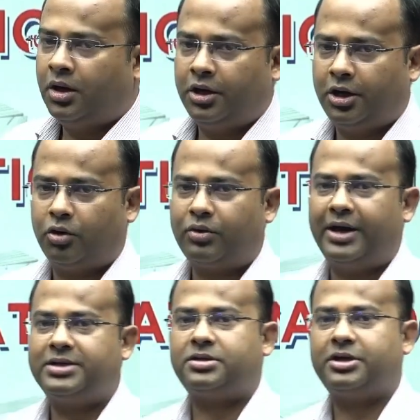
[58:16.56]
Now
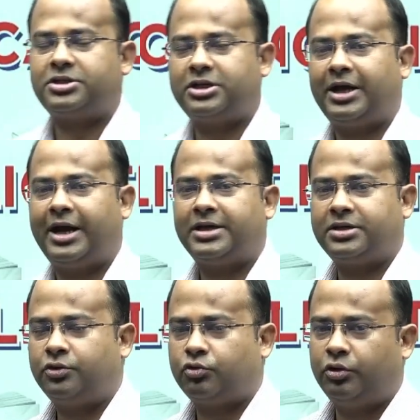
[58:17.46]
guys, Drishti
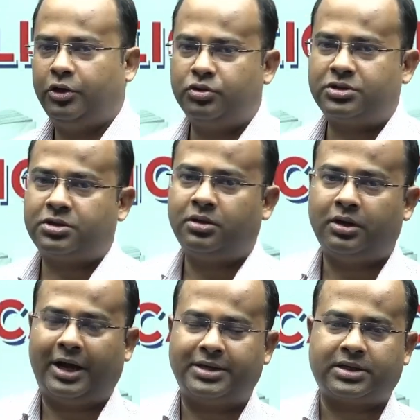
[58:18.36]

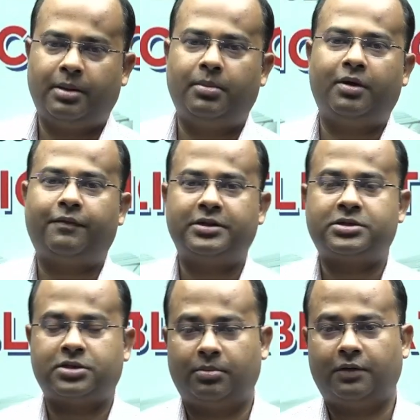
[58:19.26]
has come up with
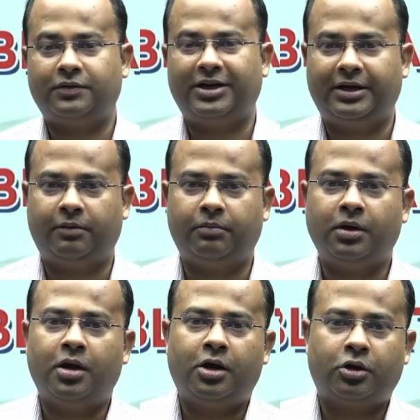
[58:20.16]
some of
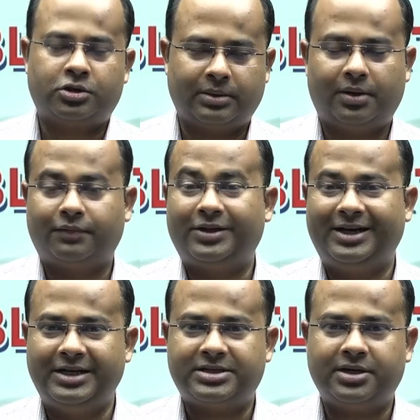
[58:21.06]
the
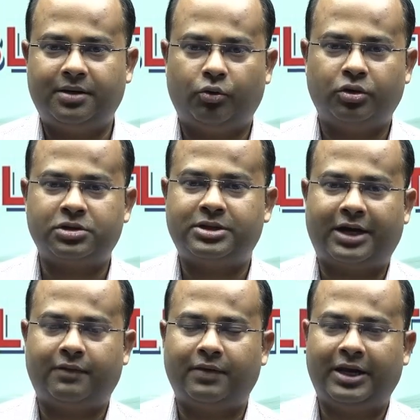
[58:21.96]
decent books
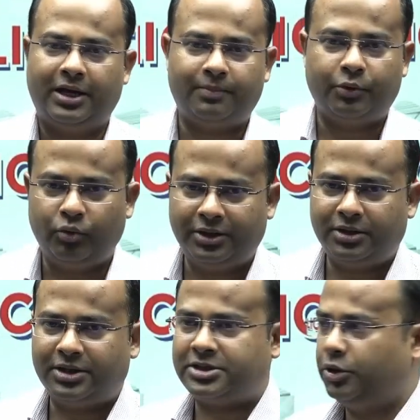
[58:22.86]
that will help you in
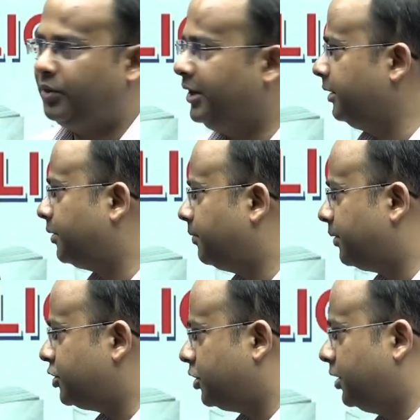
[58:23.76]
the CUET
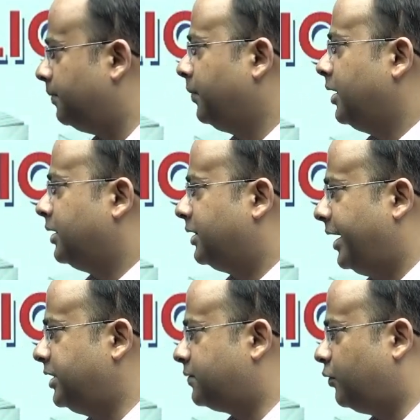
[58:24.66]
preparation.
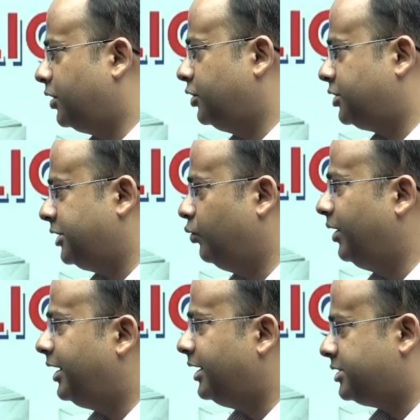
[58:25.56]
That is for
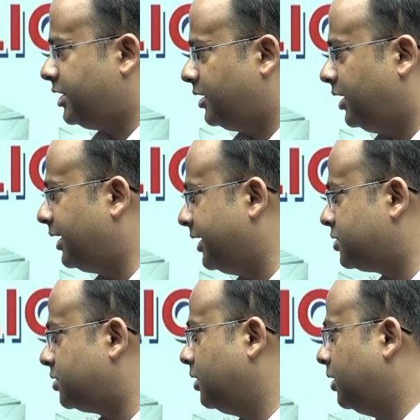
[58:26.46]
CUET general
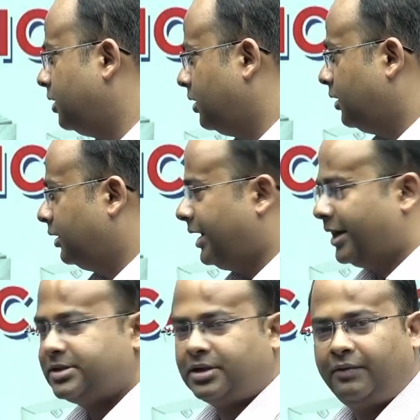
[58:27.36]
test, that
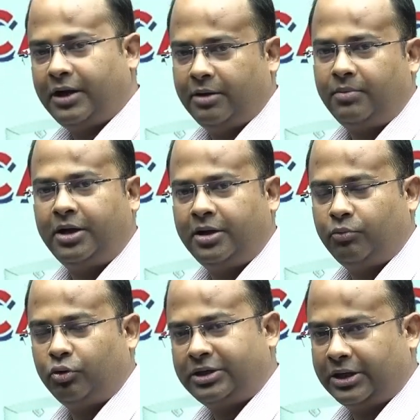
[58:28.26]
is available in
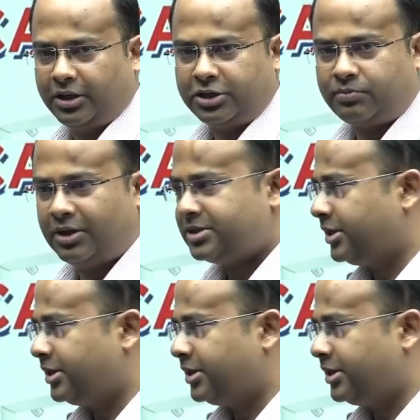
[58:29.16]
both English plus